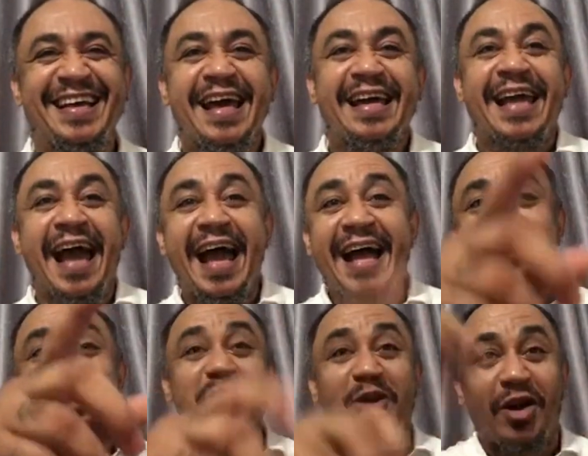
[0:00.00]
Yes, you
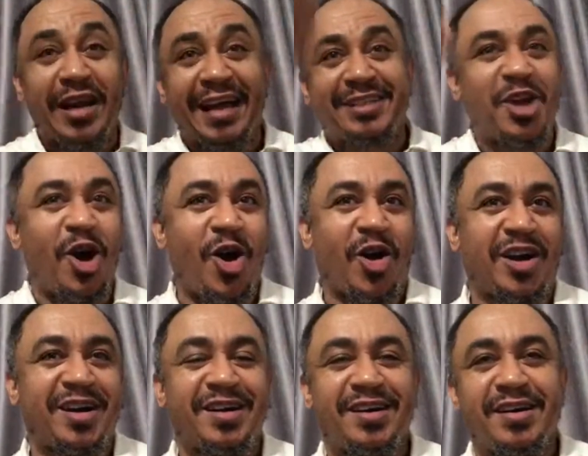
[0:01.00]
used to collect
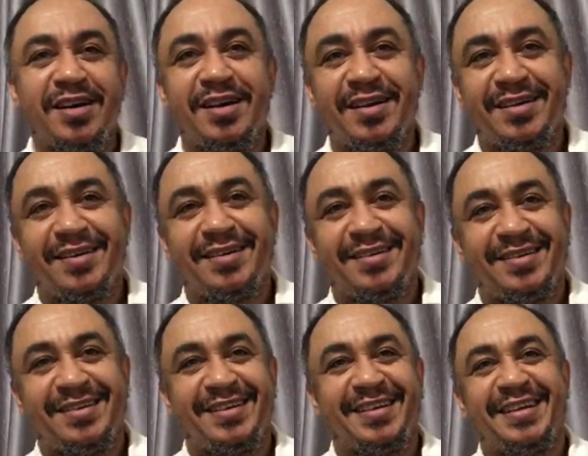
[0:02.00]
knock.
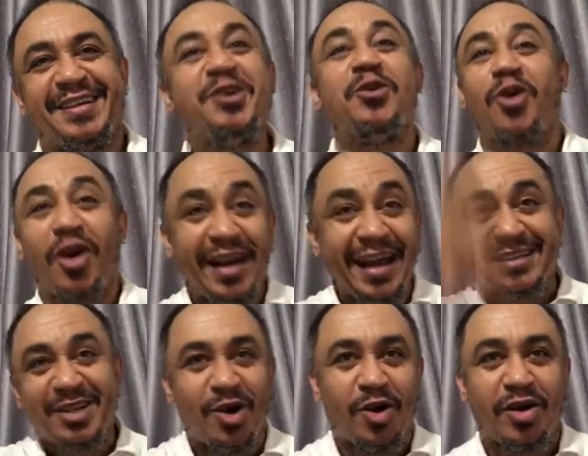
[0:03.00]
You collect
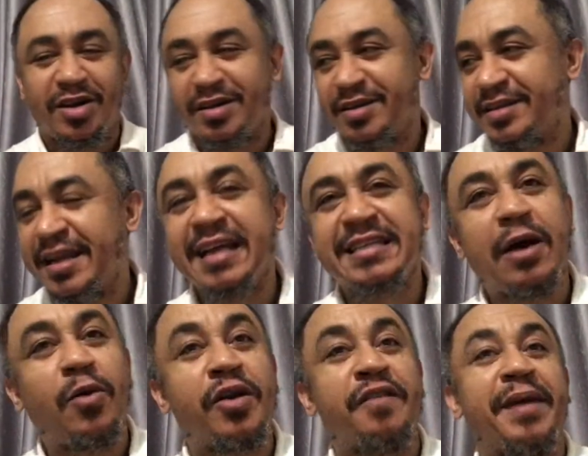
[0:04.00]
knock. That's how
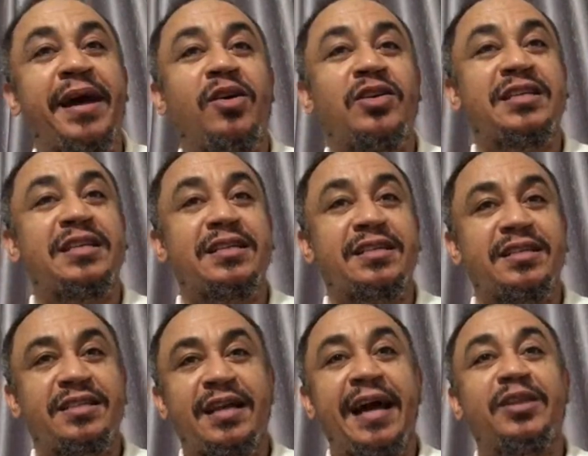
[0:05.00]
one of my cousins
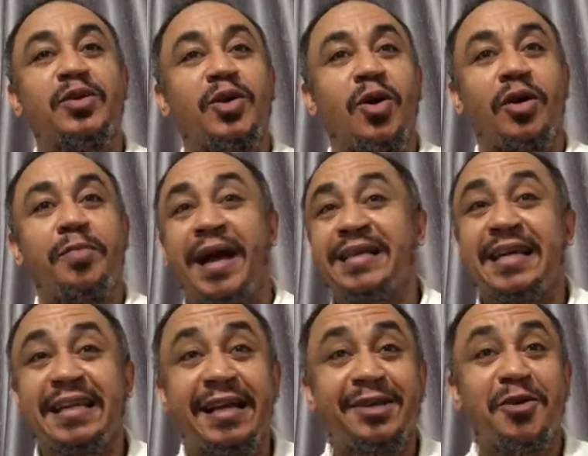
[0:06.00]
tried to
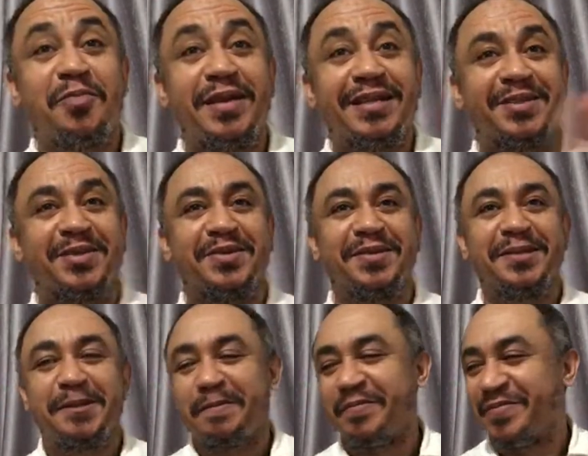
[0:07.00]
knock me. I scattered the whole place.